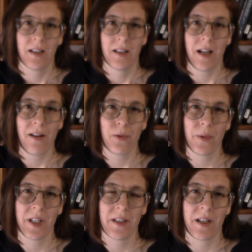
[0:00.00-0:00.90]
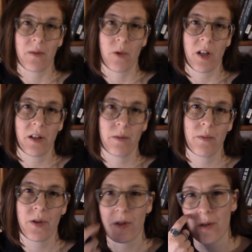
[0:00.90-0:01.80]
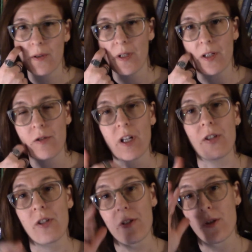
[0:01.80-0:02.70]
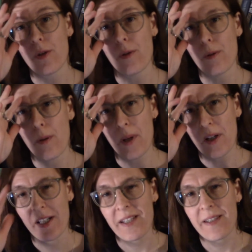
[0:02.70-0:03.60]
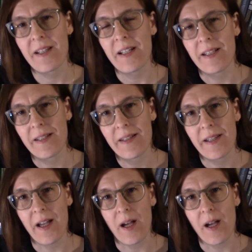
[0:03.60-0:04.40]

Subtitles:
Hi everyone, and welcome to Introduction to American Studies.